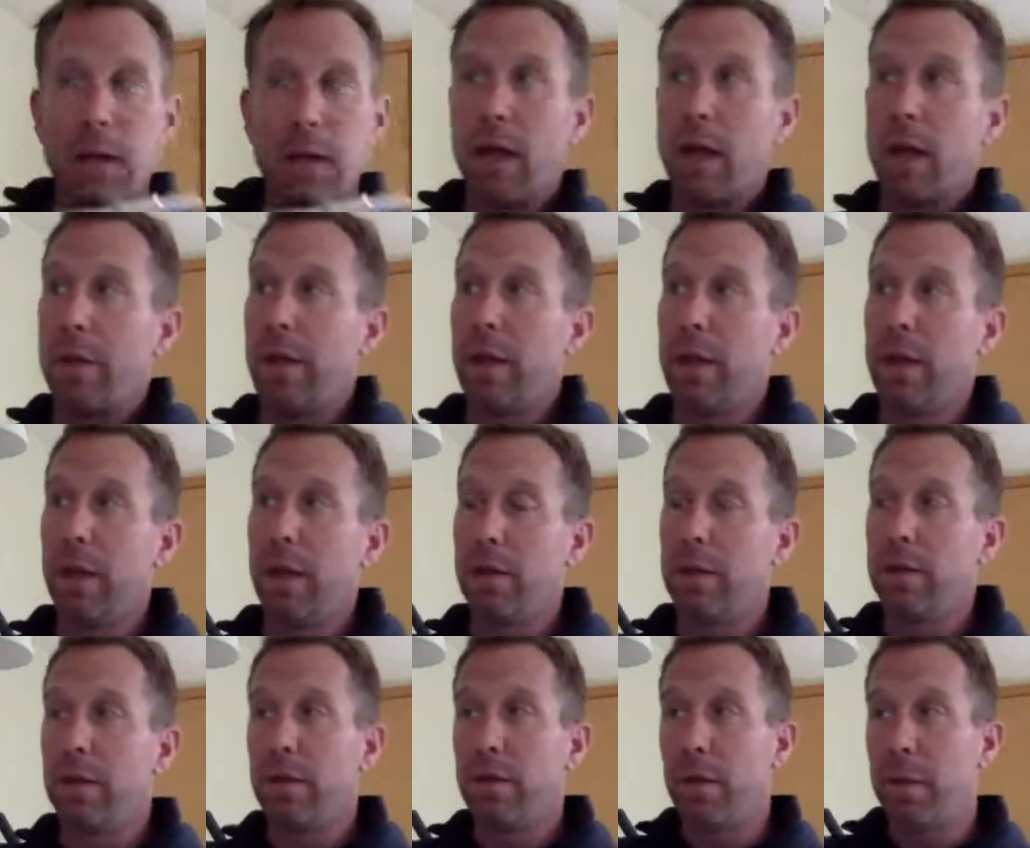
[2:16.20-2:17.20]
And
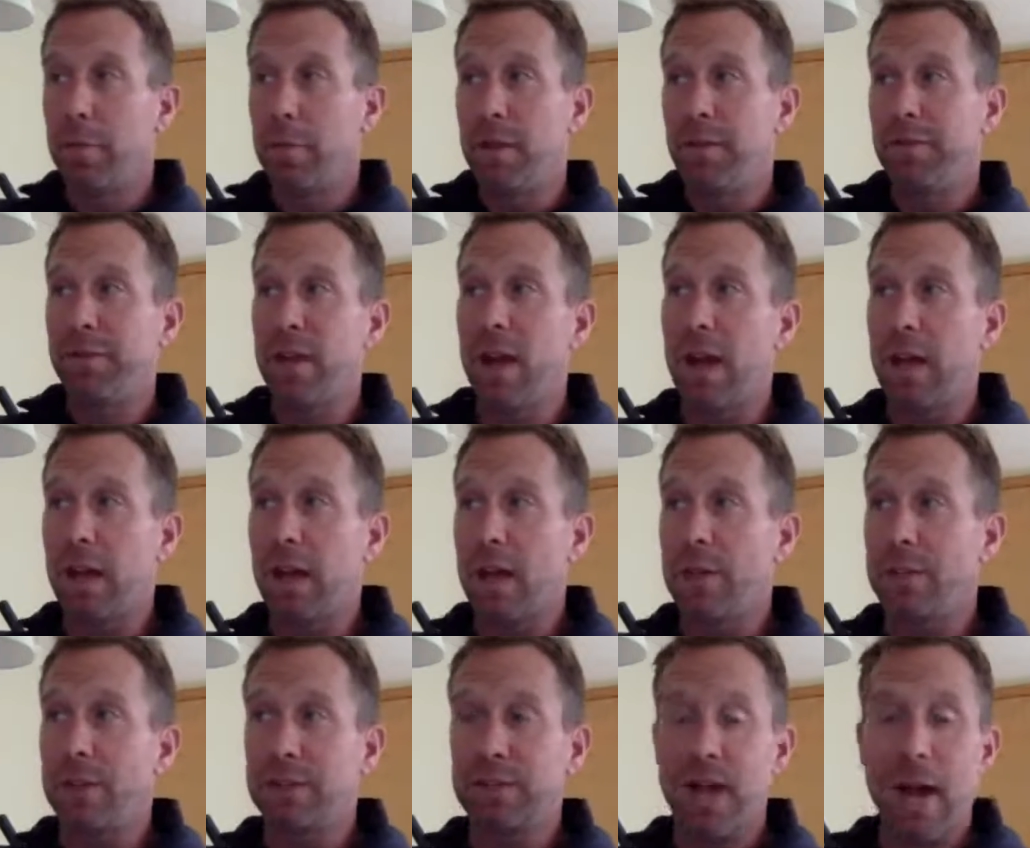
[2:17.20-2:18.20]
then the B flat
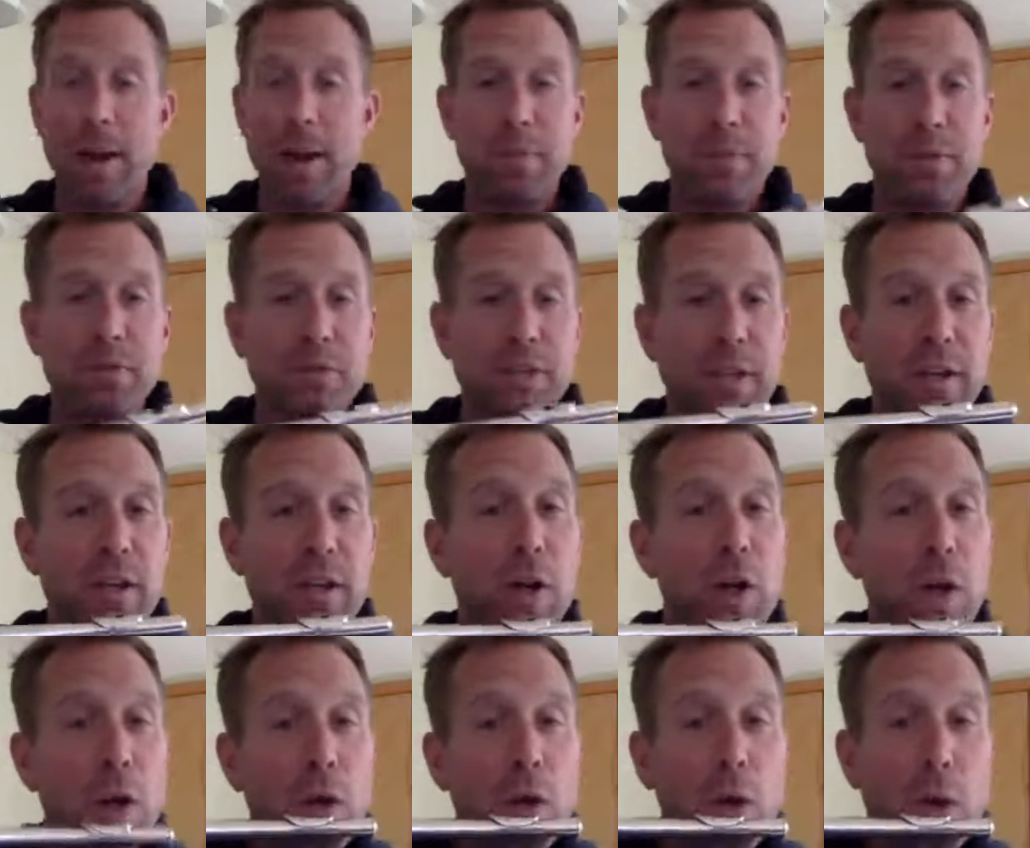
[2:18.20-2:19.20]
at the top of the scale.